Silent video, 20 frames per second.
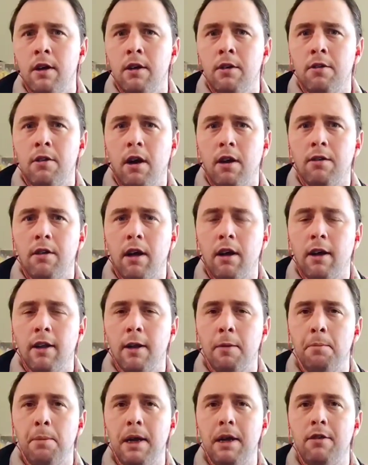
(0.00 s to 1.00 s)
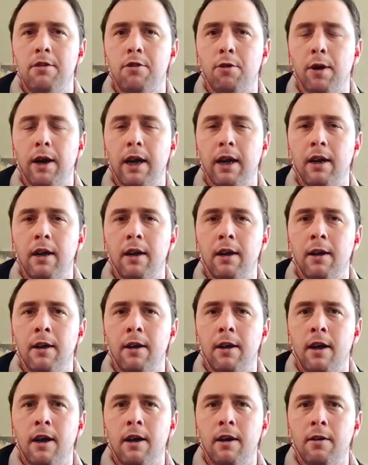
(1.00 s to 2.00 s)
Starts out on the B string
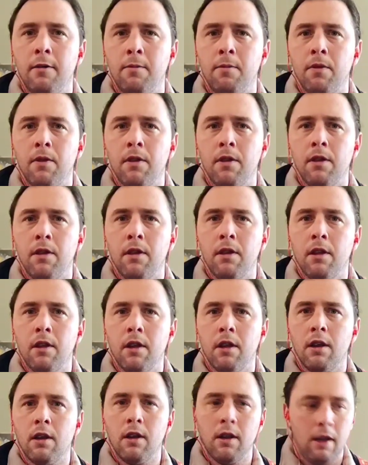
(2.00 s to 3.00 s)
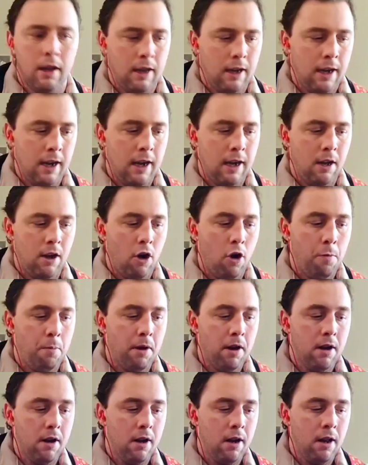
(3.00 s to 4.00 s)
and
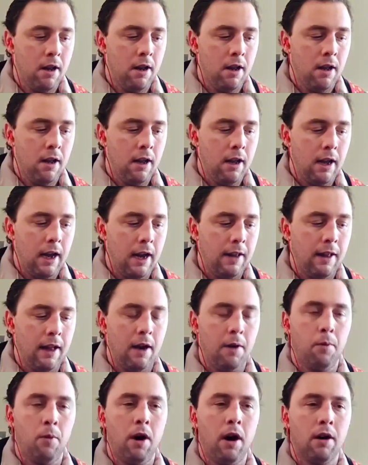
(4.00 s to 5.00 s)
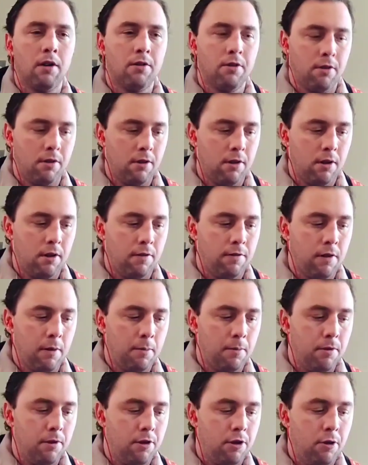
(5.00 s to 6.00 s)
open, and then it walks
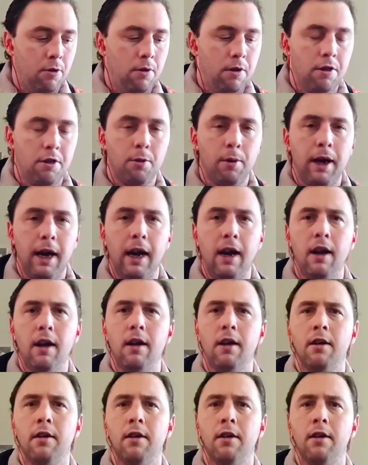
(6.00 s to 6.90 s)
from 2 to 3,